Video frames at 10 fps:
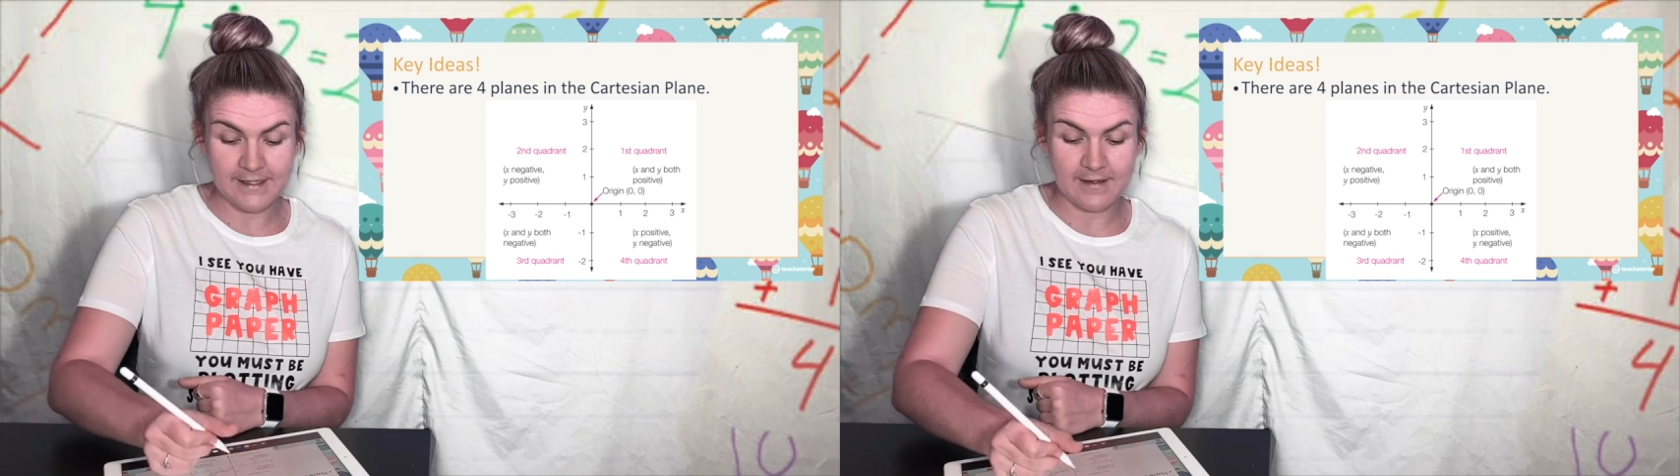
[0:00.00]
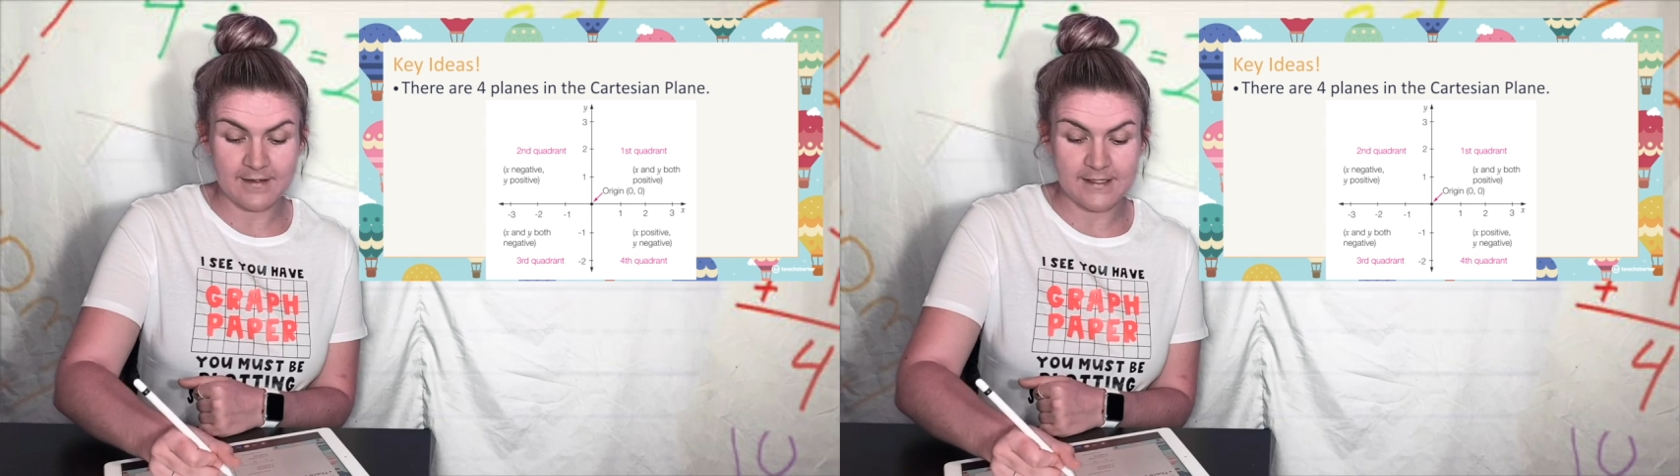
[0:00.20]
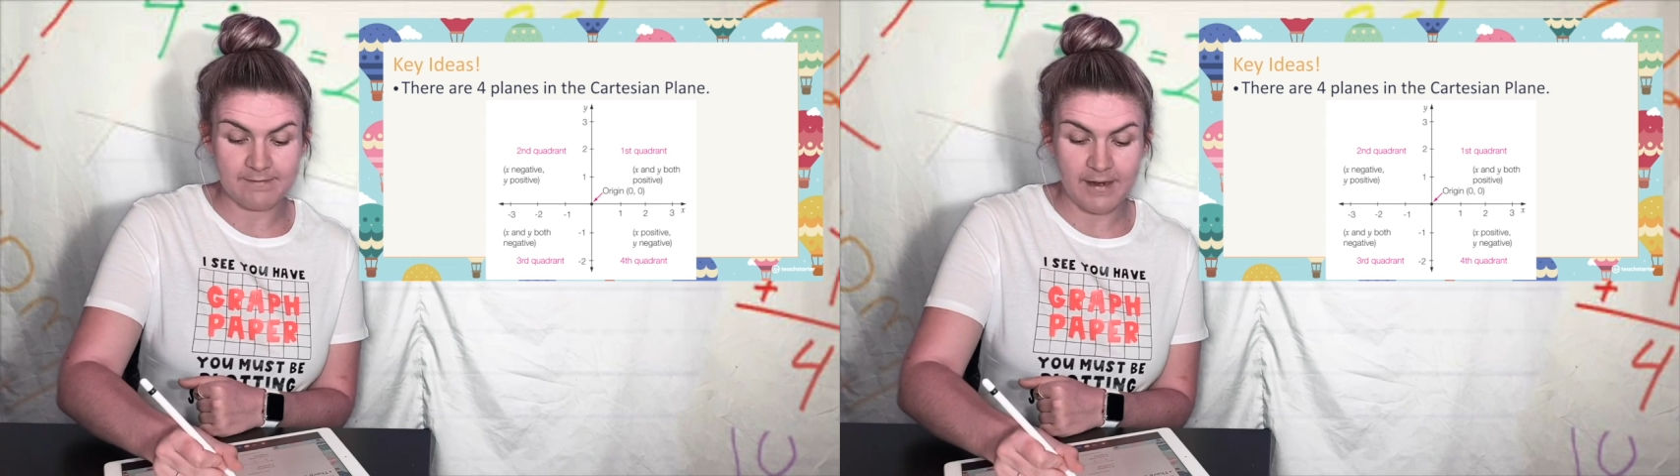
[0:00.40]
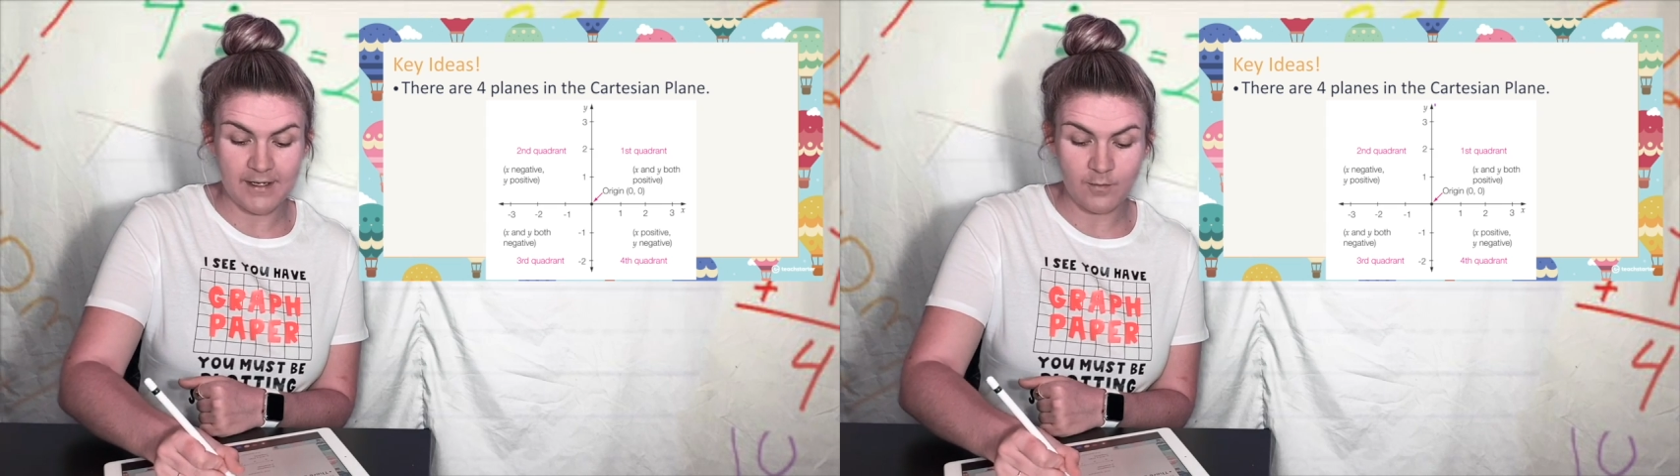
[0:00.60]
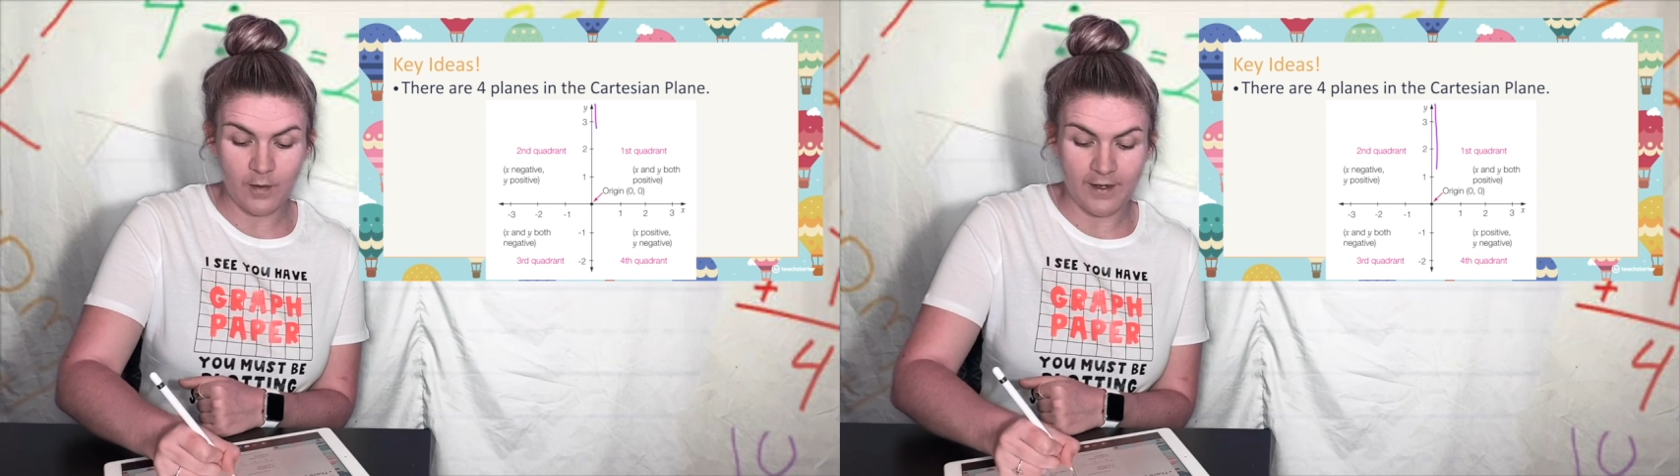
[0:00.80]
this main
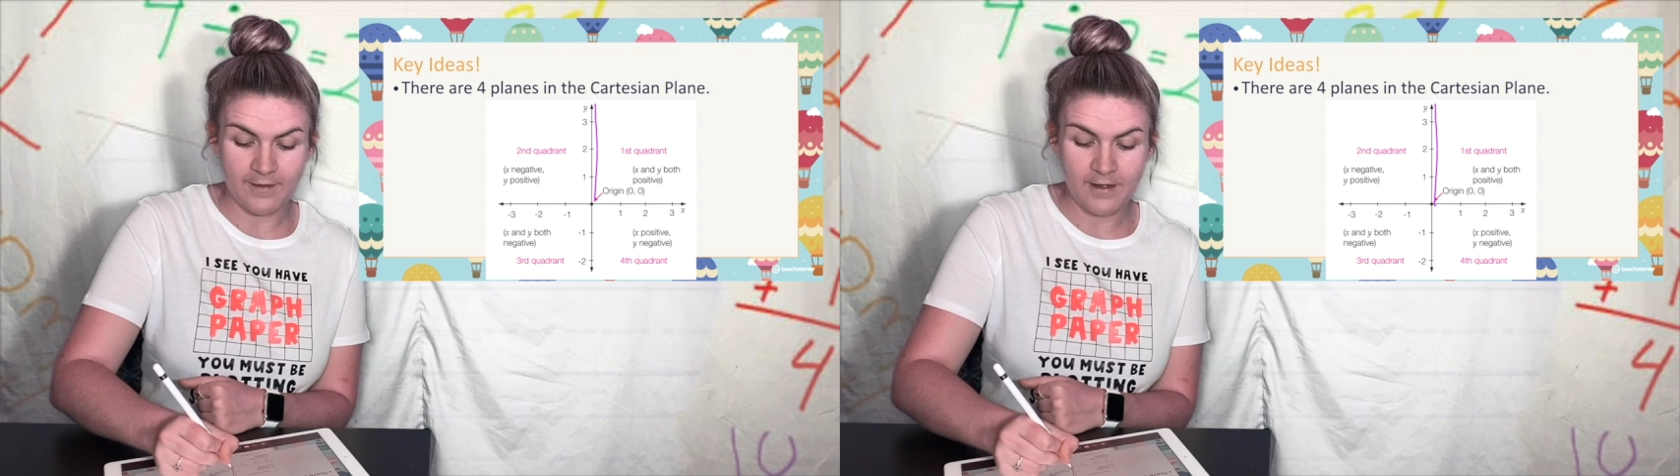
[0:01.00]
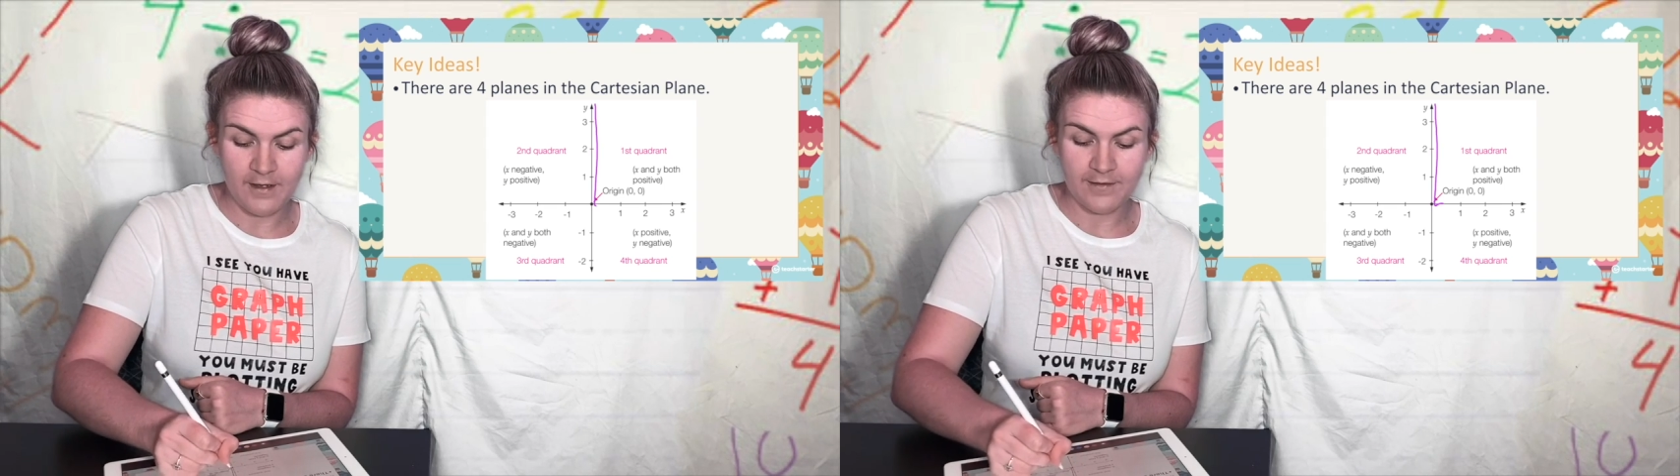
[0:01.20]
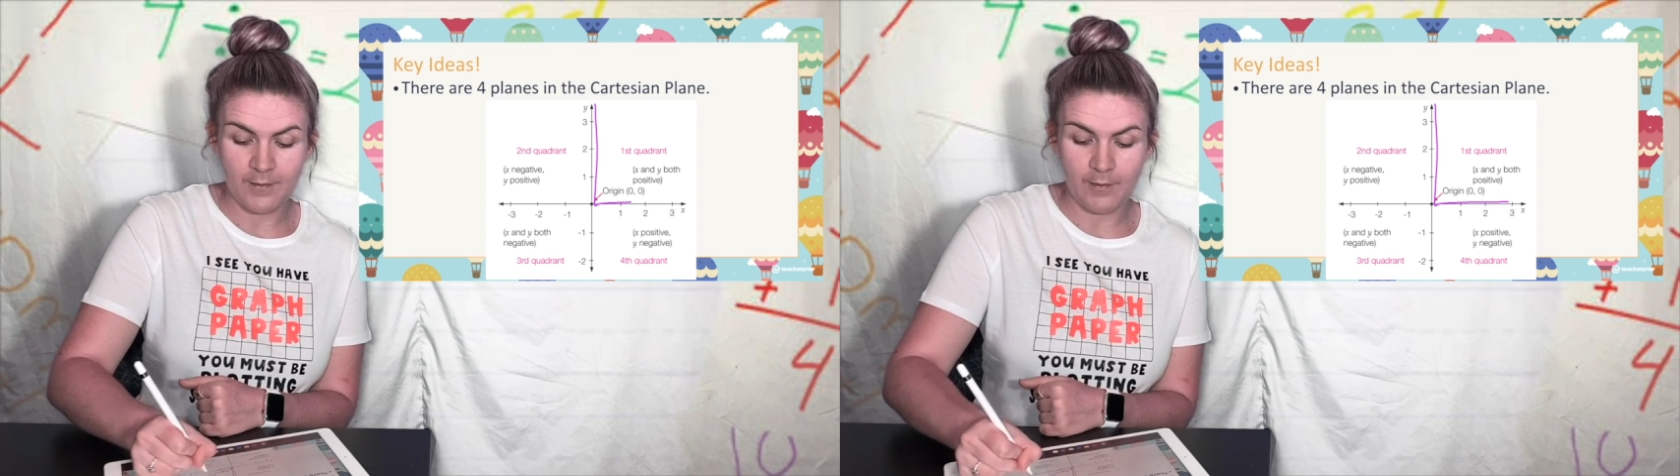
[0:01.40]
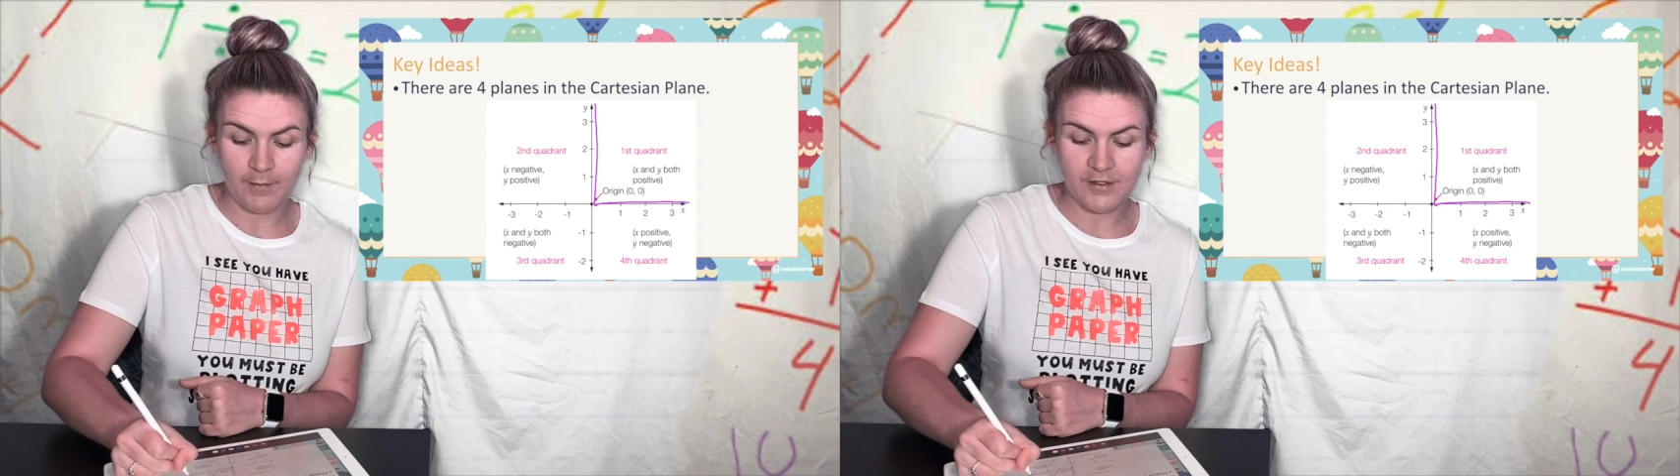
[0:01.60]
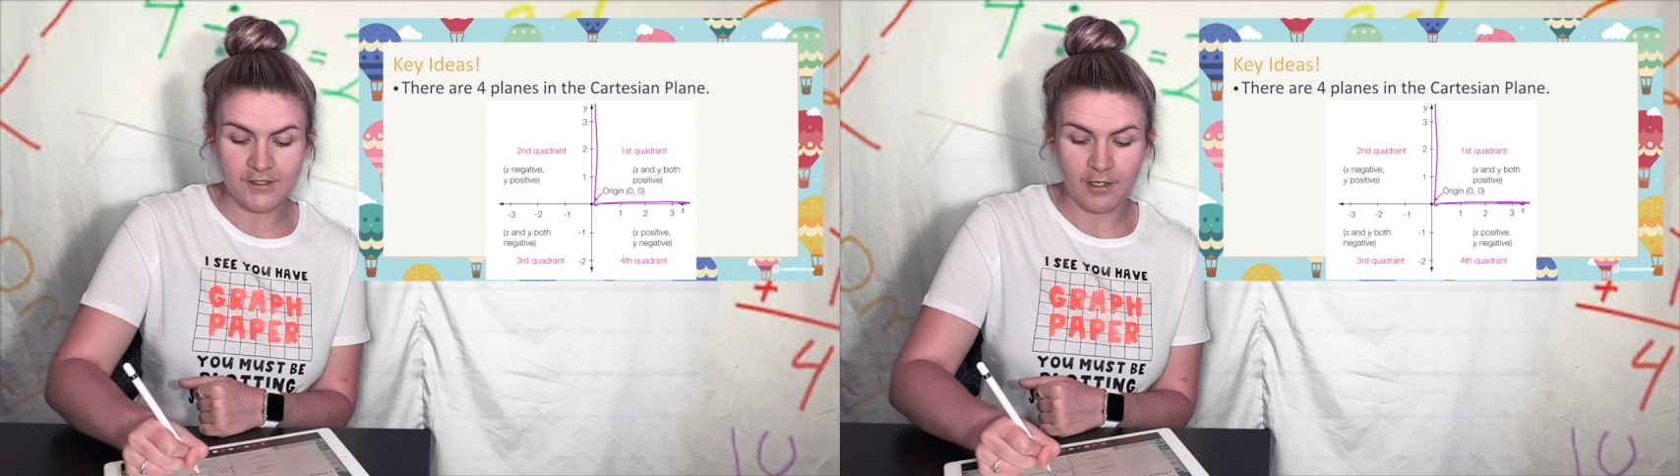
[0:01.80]
one that we're
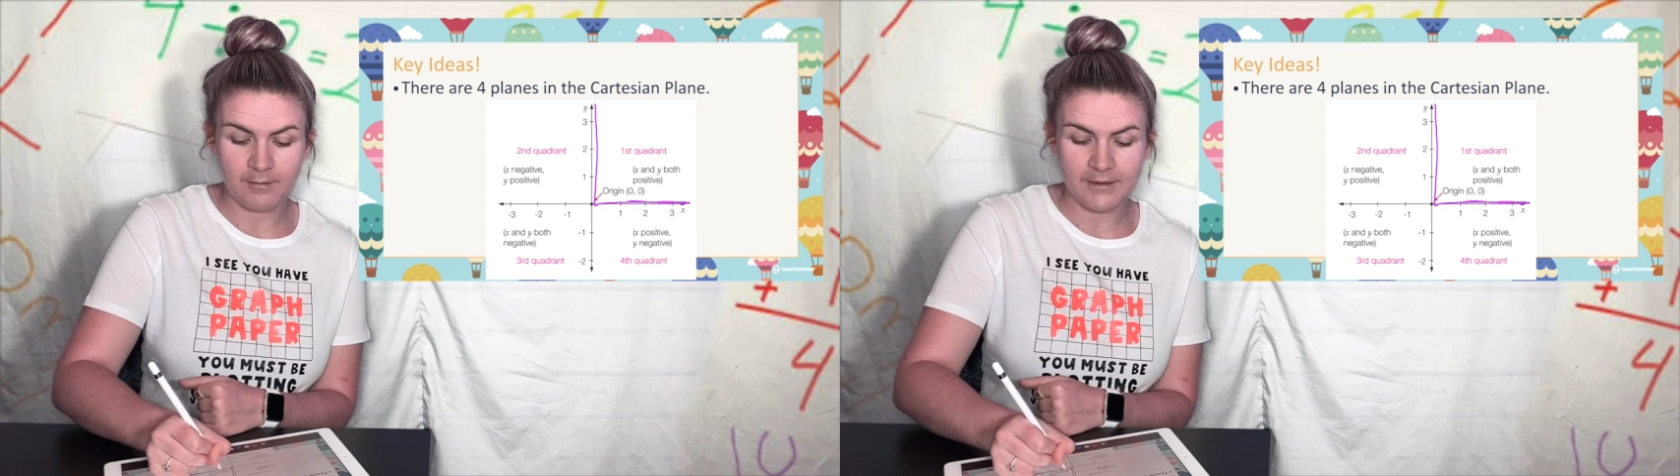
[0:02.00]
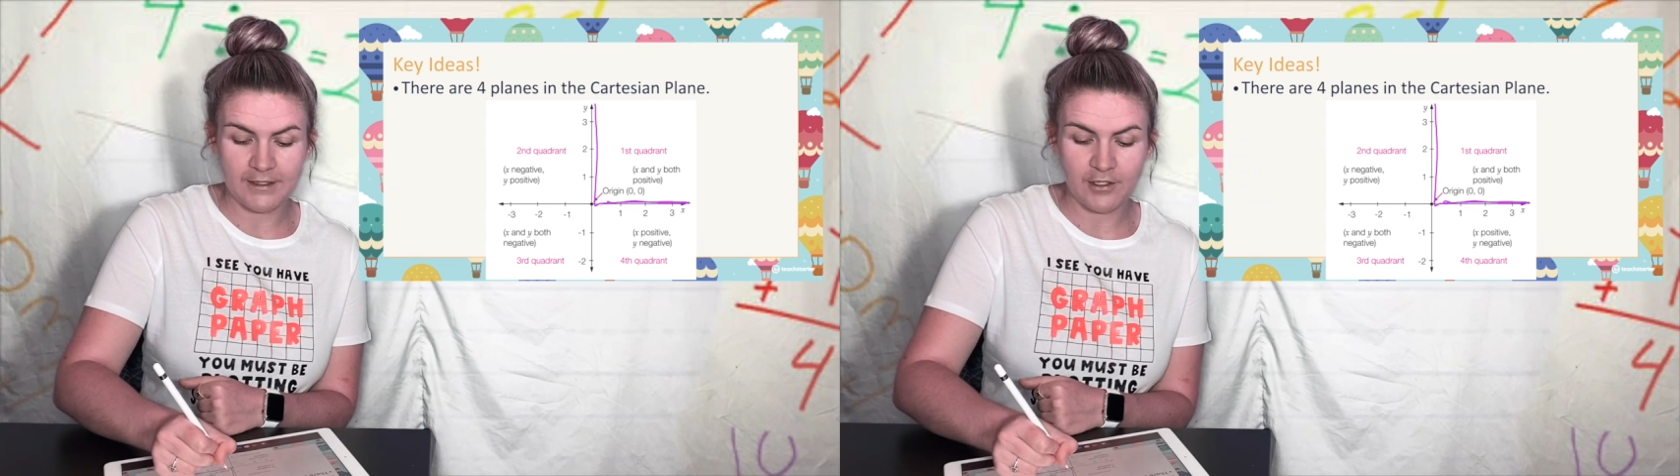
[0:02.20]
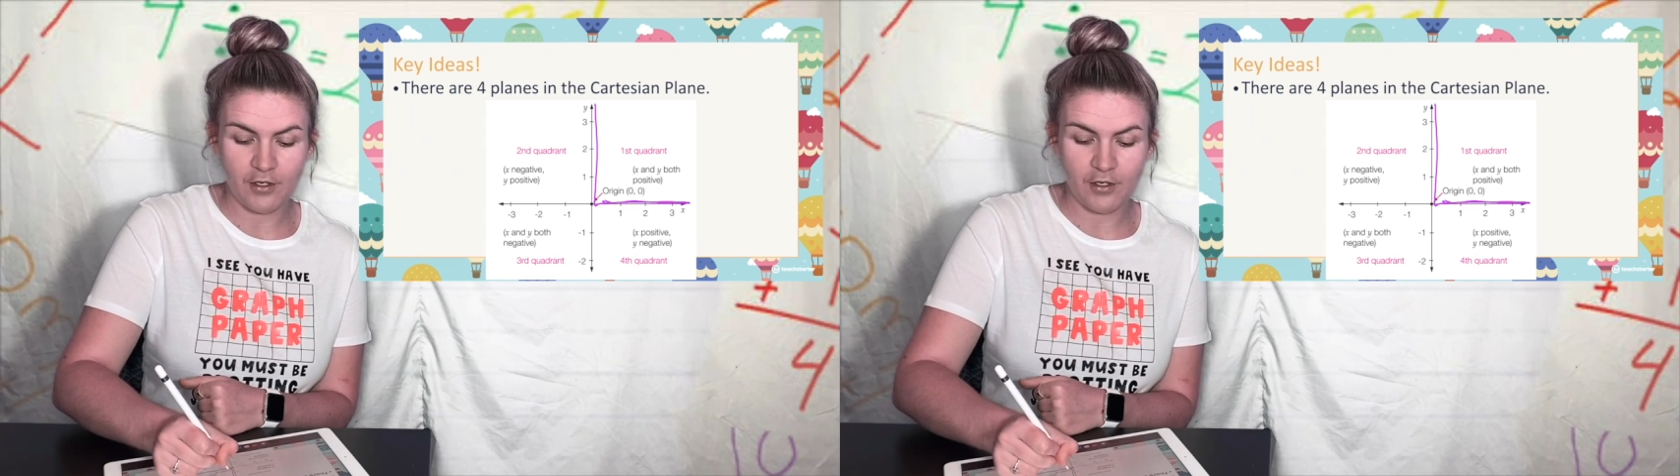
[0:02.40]
most commonly known